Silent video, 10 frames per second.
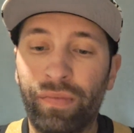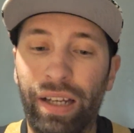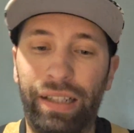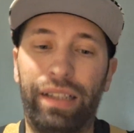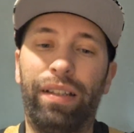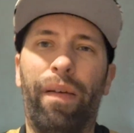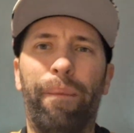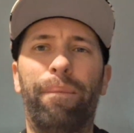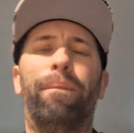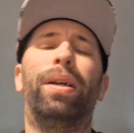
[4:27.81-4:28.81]
And then
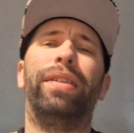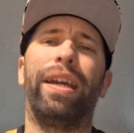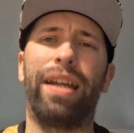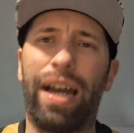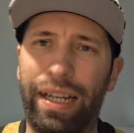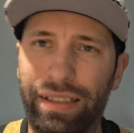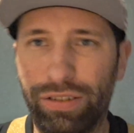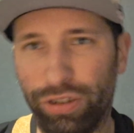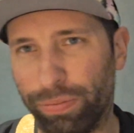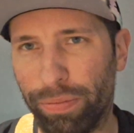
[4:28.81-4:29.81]
Monday night,
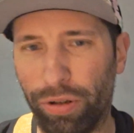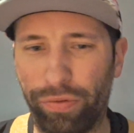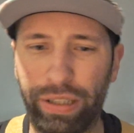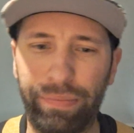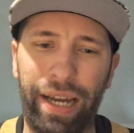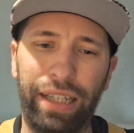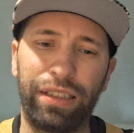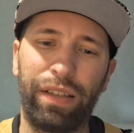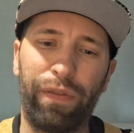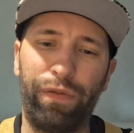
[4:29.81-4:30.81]
Super Bowl
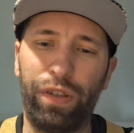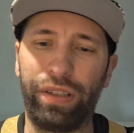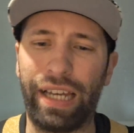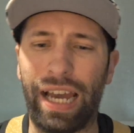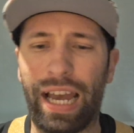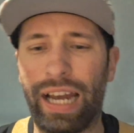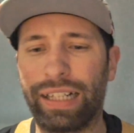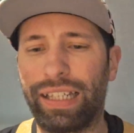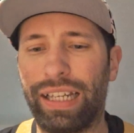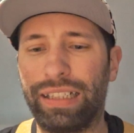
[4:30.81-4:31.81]
rematch, Philly
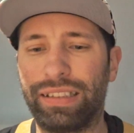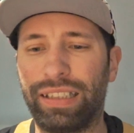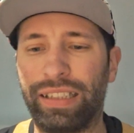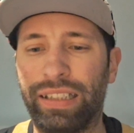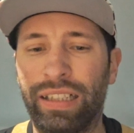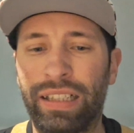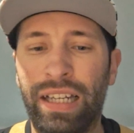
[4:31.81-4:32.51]
at KC.